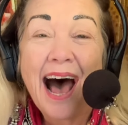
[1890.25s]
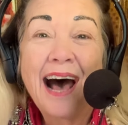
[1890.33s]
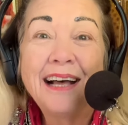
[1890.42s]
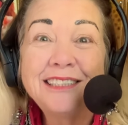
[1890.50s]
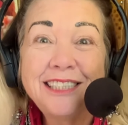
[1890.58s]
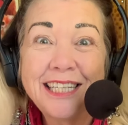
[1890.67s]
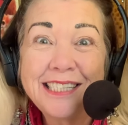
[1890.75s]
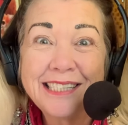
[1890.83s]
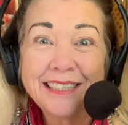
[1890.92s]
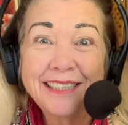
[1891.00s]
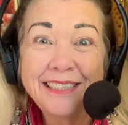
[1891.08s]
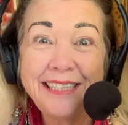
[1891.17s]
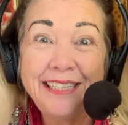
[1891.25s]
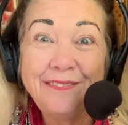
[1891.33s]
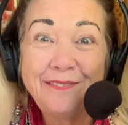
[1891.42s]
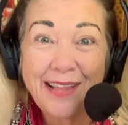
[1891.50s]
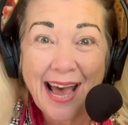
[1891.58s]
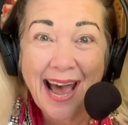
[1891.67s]
I'll just
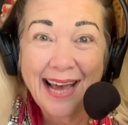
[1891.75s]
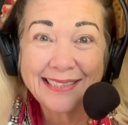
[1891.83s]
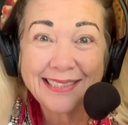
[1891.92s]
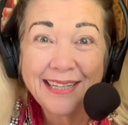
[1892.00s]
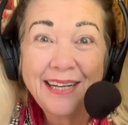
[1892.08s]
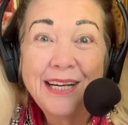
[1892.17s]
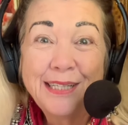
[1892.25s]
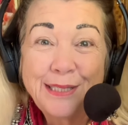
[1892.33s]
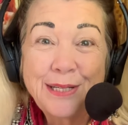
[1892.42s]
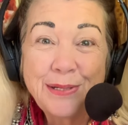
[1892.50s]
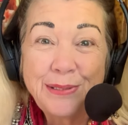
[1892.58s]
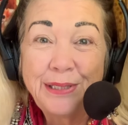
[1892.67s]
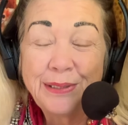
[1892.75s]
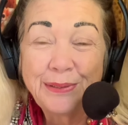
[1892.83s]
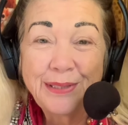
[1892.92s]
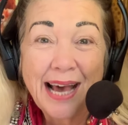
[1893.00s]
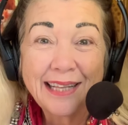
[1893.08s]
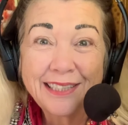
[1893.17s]
leave that to you,
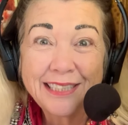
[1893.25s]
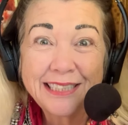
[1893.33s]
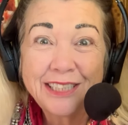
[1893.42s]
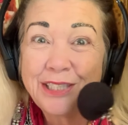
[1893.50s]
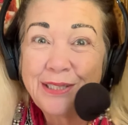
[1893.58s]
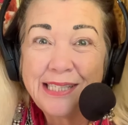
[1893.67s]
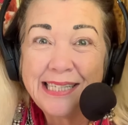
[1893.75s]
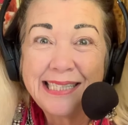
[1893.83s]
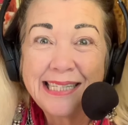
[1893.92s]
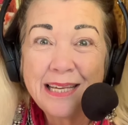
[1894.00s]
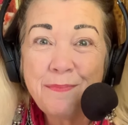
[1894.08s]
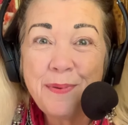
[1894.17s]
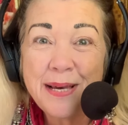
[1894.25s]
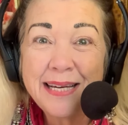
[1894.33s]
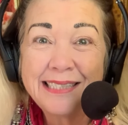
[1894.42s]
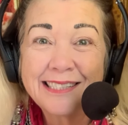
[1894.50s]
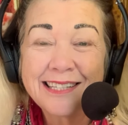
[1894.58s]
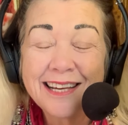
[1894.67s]
that little juicy
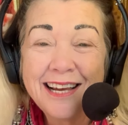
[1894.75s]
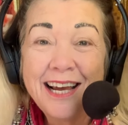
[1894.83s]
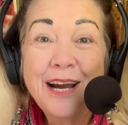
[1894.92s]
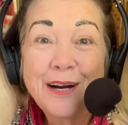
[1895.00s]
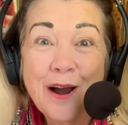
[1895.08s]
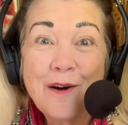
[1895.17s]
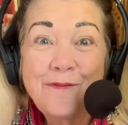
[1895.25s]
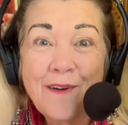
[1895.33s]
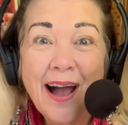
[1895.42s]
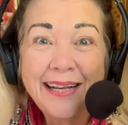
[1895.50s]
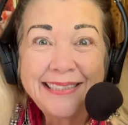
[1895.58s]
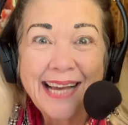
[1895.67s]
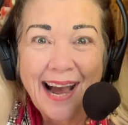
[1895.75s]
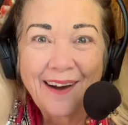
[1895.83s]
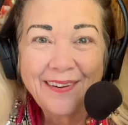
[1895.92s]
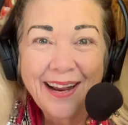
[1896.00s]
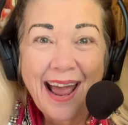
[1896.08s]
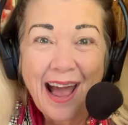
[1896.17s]
tidbit. Go find
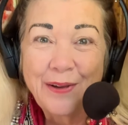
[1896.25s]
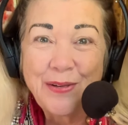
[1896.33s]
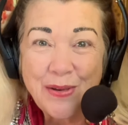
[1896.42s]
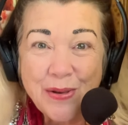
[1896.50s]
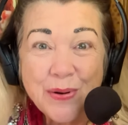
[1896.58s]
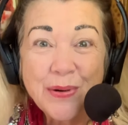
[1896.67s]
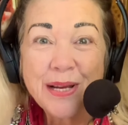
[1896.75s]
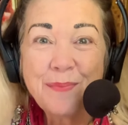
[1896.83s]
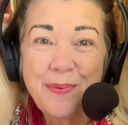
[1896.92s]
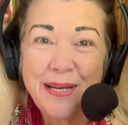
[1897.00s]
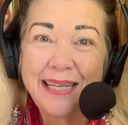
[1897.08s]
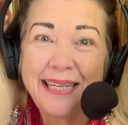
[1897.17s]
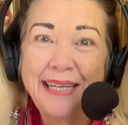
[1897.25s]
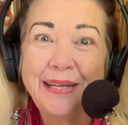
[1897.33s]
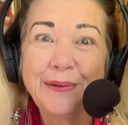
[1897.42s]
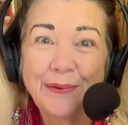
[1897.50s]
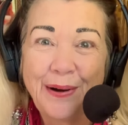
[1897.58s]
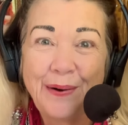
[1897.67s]
out how you can be a
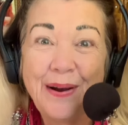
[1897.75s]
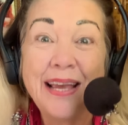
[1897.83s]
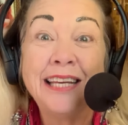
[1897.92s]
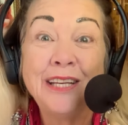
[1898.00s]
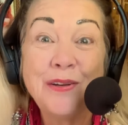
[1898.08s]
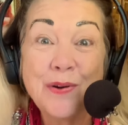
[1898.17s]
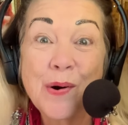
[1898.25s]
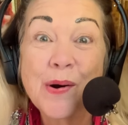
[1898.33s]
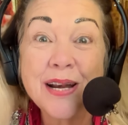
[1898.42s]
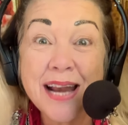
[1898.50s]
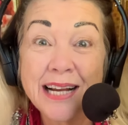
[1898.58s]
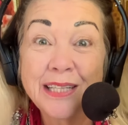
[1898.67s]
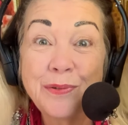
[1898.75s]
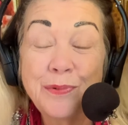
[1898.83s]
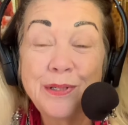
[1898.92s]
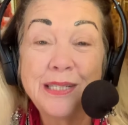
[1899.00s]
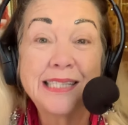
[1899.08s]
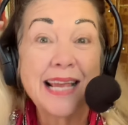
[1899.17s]
hero in your neck of the
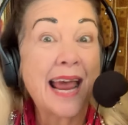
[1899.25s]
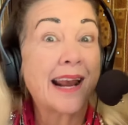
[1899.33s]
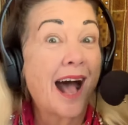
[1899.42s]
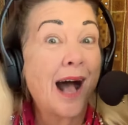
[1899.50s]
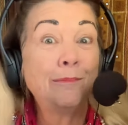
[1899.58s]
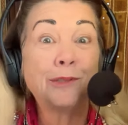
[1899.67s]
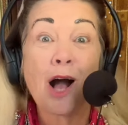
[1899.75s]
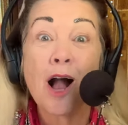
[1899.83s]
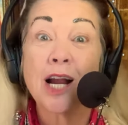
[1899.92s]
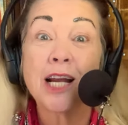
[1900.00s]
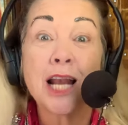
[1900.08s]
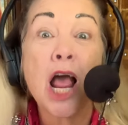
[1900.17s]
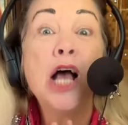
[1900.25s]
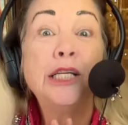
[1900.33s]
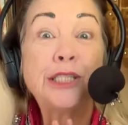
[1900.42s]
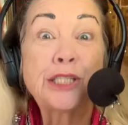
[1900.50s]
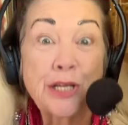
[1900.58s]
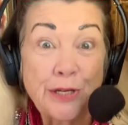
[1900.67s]
woods, and I'm talking
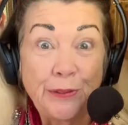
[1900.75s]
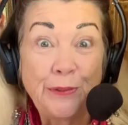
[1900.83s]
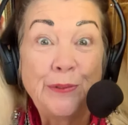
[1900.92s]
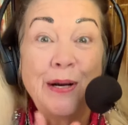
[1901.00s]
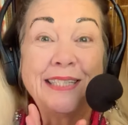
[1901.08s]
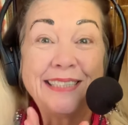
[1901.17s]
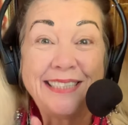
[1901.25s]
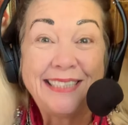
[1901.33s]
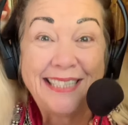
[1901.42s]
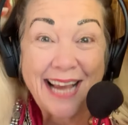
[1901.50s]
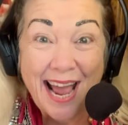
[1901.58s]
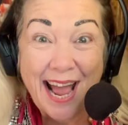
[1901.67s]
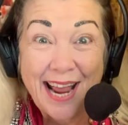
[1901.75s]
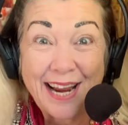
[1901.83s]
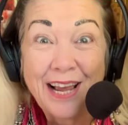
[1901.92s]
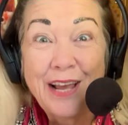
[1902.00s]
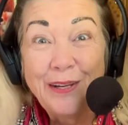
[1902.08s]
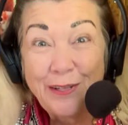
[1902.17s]
today.
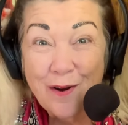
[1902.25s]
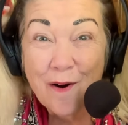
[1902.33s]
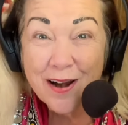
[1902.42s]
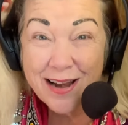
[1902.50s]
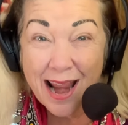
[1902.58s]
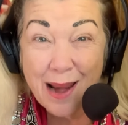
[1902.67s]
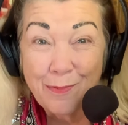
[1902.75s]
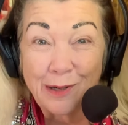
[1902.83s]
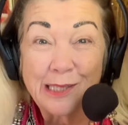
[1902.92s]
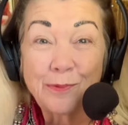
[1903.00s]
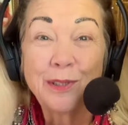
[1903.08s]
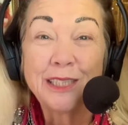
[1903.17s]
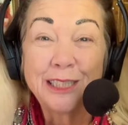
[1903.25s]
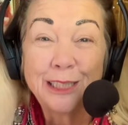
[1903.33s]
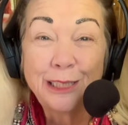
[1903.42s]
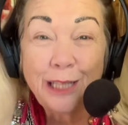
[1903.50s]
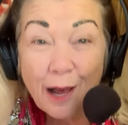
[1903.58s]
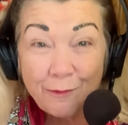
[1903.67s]
Your neighbors will
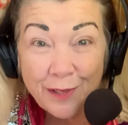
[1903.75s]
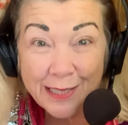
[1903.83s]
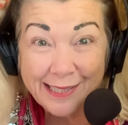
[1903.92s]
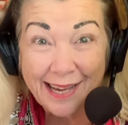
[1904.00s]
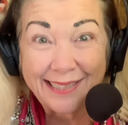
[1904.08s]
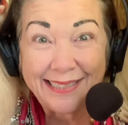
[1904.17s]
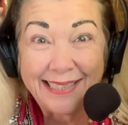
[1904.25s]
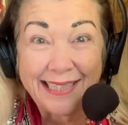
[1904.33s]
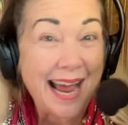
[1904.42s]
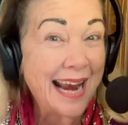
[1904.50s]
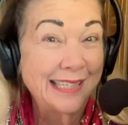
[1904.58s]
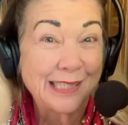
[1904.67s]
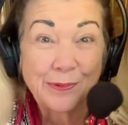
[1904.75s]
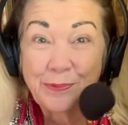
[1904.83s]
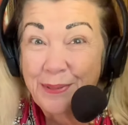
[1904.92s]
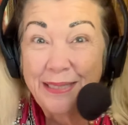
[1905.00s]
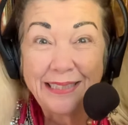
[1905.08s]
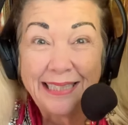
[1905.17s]
love this idea, and it's
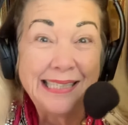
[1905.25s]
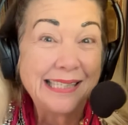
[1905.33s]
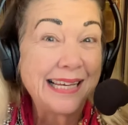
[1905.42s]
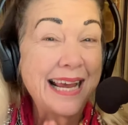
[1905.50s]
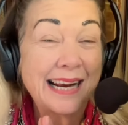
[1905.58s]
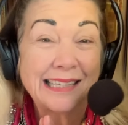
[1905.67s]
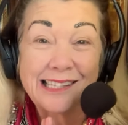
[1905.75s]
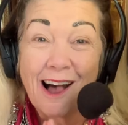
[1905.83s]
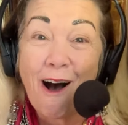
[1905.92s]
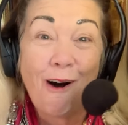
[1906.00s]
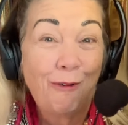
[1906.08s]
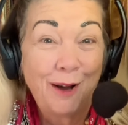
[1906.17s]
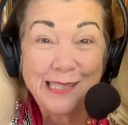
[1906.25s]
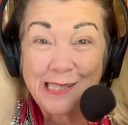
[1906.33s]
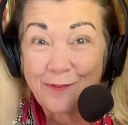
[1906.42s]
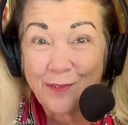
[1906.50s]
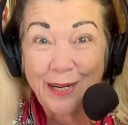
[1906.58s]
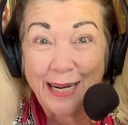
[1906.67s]
real easy, and it's always
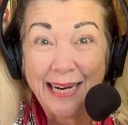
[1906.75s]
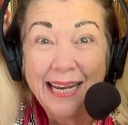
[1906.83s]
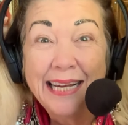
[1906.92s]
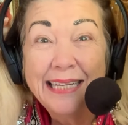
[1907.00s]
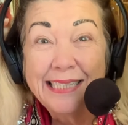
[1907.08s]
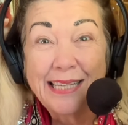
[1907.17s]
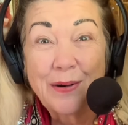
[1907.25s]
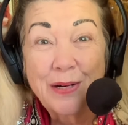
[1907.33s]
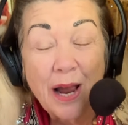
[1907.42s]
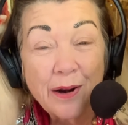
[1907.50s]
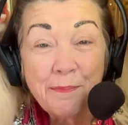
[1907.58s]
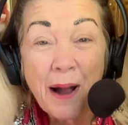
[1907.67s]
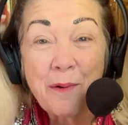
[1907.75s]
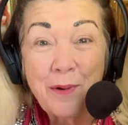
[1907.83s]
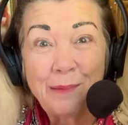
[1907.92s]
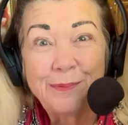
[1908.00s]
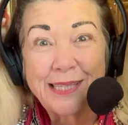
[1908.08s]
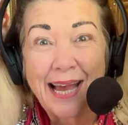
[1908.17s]
free. So go to my
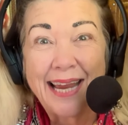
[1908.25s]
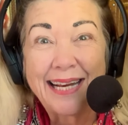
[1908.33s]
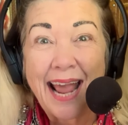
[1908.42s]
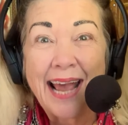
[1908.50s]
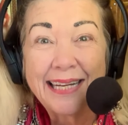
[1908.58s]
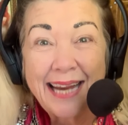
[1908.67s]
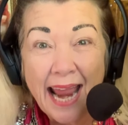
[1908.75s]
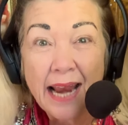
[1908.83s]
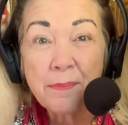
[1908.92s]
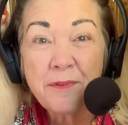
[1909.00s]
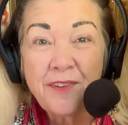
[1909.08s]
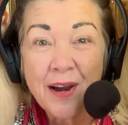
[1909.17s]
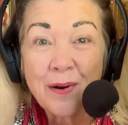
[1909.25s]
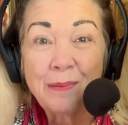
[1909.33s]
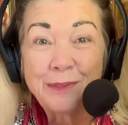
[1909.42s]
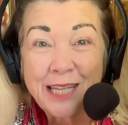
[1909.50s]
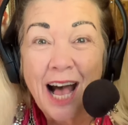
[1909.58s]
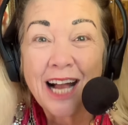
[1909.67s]
website at
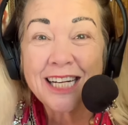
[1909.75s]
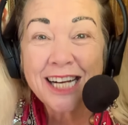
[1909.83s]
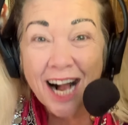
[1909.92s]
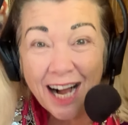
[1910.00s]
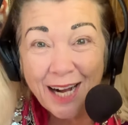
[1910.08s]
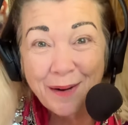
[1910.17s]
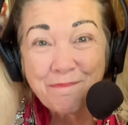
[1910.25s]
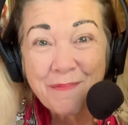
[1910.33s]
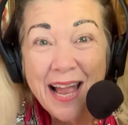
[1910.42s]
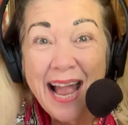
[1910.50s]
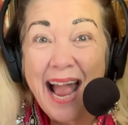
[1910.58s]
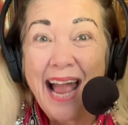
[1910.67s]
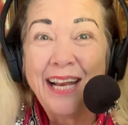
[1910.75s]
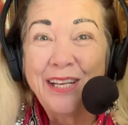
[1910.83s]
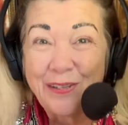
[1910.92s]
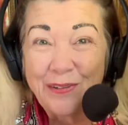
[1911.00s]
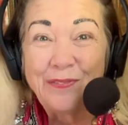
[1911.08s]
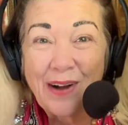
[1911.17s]
cannabivarum.com, and
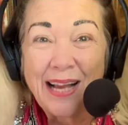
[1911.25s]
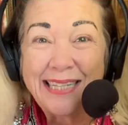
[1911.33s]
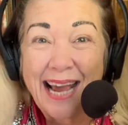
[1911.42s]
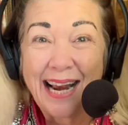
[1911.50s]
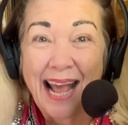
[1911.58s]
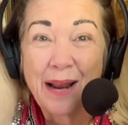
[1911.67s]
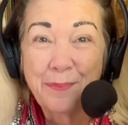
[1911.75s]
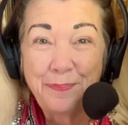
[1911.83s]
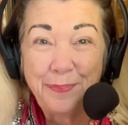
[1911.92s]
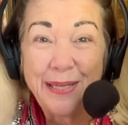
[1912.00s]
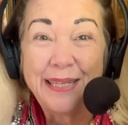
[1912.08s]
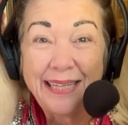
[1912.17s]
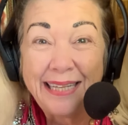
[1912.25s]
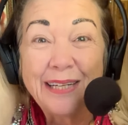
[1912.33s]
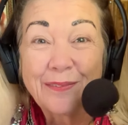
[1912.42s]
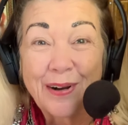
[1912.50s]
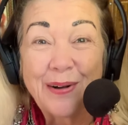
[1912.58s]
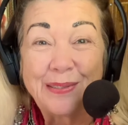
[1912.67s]
you'll find out how to be a
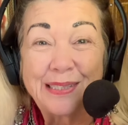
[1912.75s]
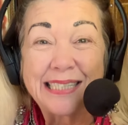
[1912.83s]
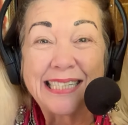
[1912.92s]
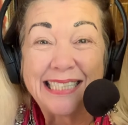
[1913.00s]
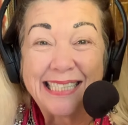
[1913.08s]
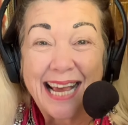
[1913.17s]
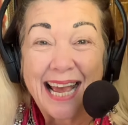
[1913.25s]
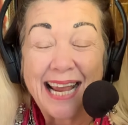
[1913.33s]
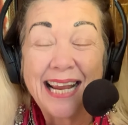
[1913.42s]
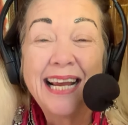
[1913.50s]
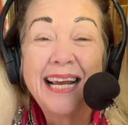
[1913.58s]
hero today.